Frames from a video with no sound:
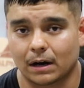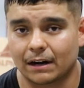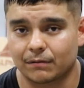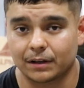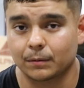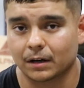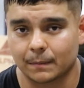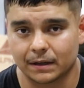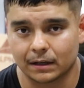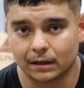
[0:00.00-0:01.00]
I really want to
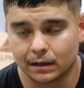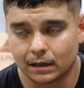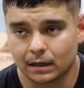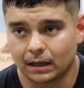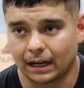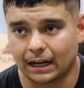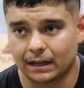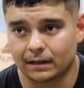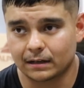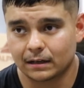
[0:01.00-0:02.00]
be.
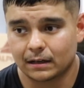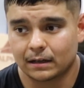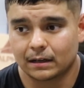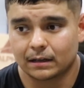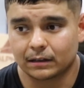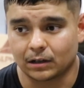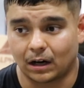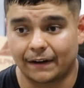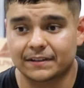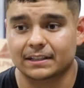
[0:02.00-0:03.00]
And, you know,
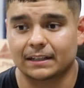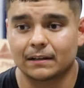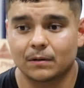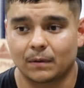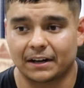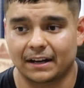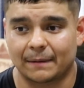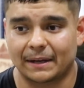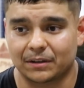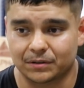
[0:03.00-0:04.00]
obviously while I
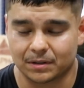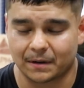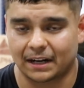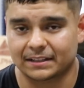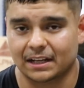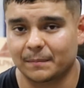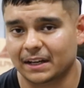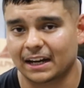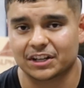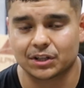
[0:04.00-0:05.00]
make YouTube content, I'll be
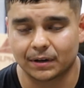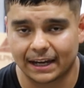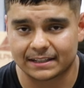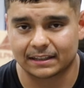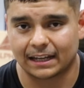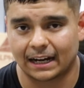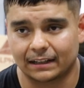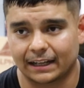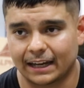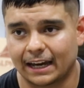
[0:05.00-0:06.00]
kind of showcasing that
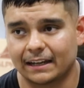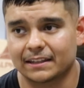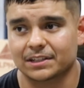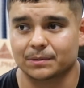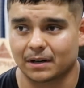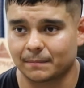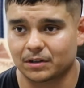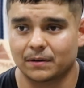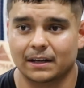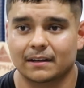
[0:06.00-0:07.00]
like, hey, this is what I'm
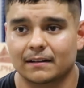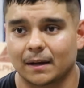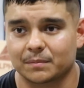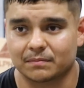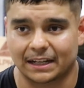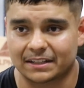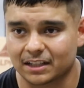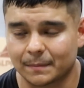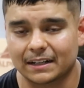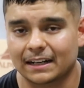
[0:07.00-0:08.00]
doing. I'm like
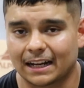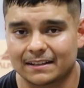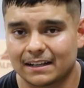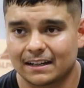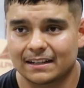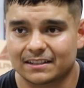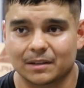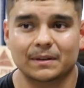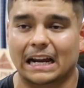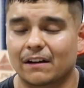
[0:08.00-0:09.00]
not
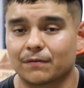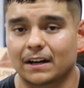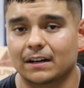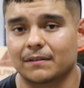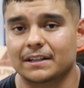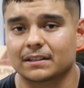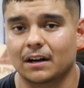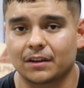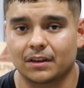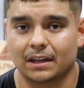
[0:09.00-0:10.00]
slimming down for any reason
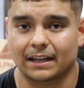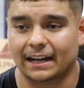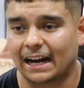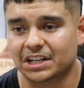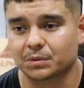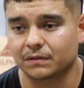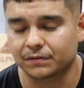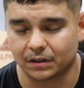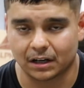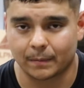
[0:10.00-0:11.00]
other than like, I just want to
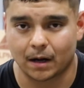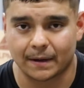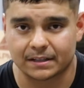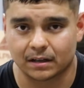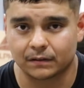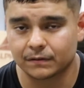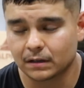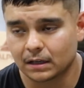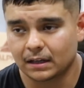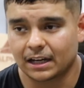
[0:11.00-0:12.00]
feel good about myself.
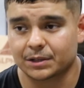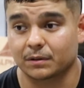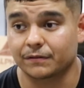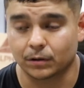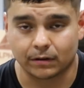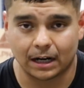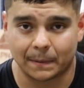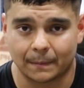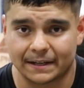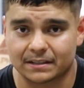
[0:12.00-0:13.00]
I just want to feel great
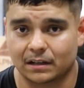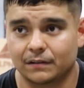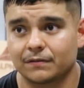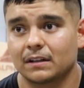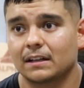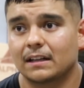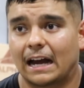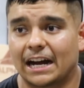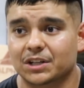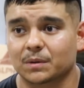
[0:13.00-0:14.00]
about myself.
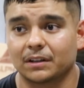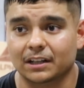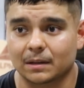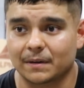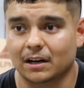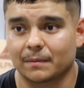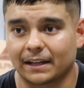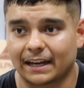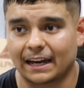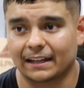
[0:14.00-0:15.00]
I just want to look in the mirror and be
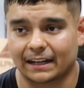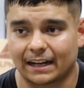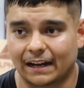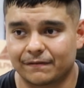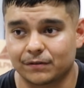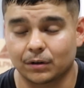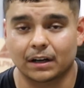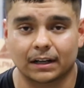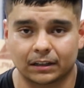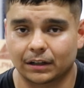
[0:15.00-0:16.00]
like, hey, like, I feel good,
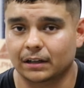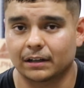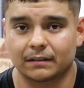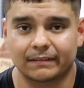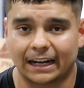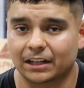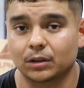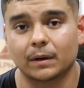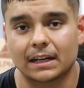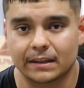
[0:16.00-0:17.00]
I look good, I can do
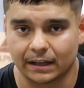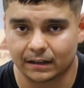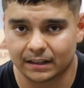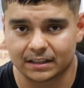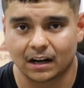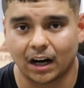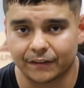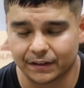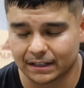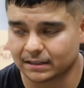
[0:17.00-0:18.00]
anything. It's a
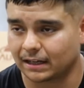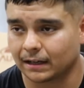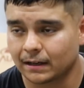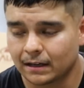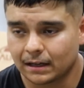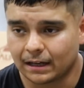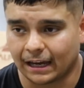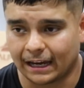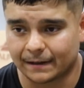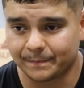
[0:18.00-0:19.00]
confidence thing.
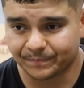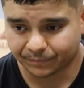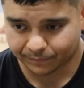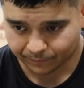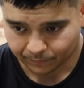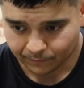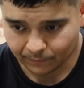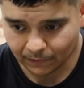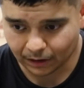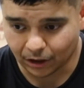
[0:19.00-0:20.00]
And,
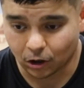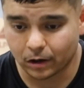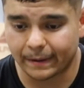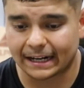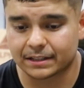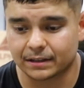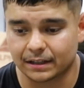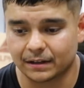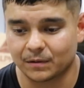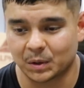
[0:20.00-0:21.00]
you know, going back to the
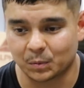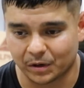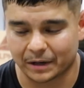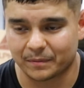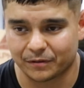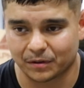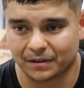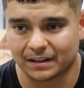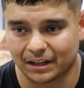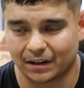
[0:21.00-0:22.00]
work before,
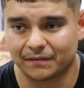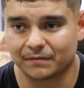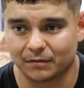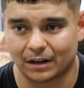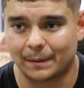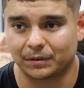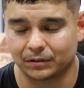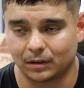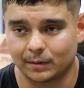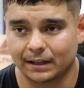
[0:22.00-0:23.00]
I know I've rambled a
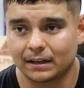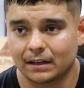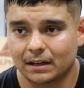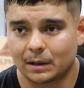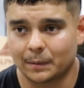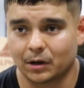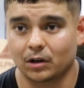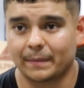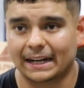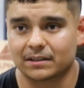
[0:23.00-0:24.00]
little bit, but going
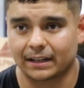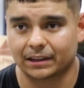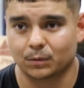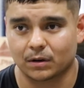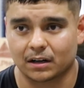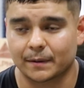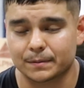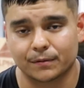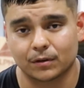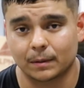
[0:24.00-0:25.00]
back to, like, the work comes
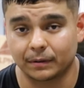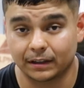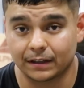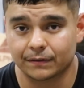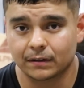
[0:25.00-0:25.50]
before the belief,